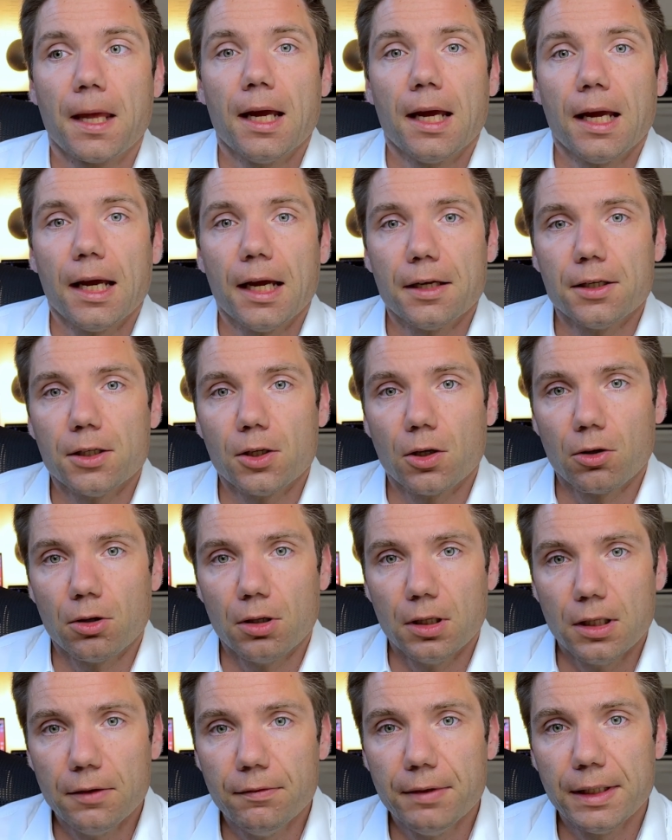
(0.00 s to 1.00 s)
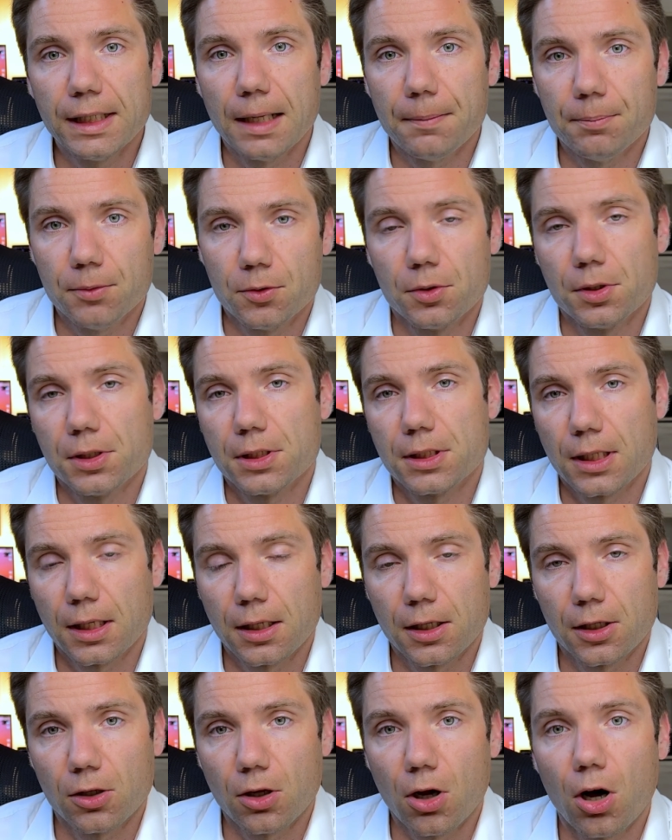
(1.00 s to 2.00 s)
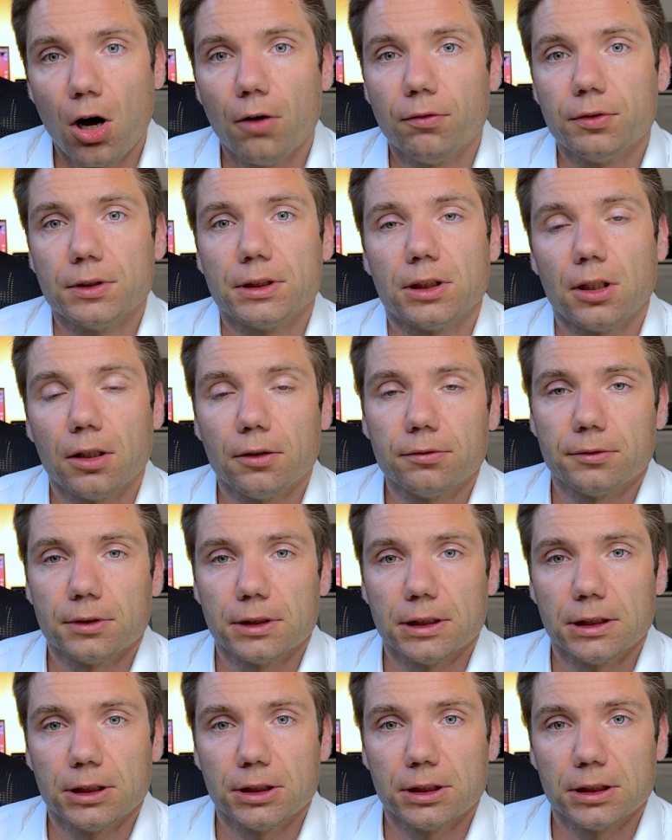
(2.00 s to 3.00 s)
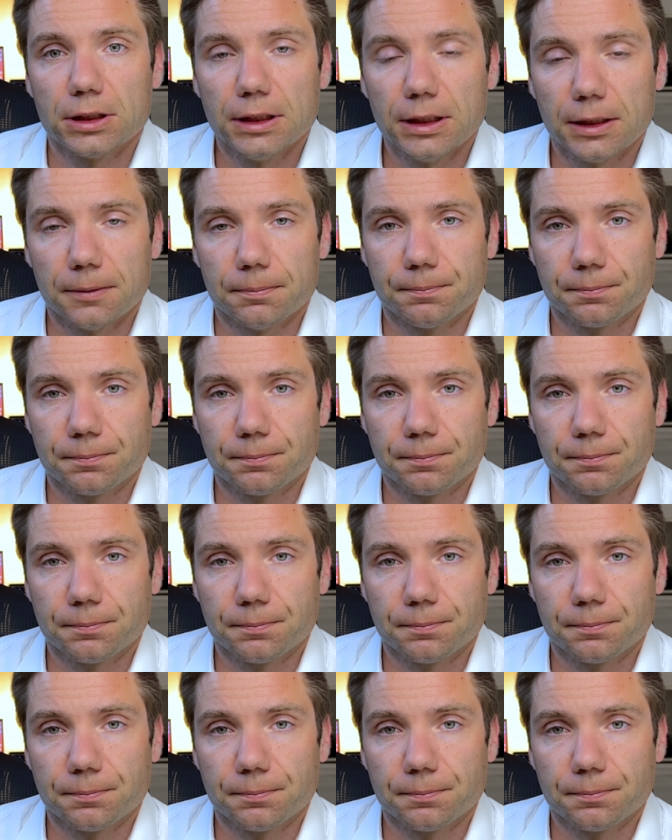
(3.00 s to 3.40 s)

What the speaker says: and you're living up to the standard of a software engineer,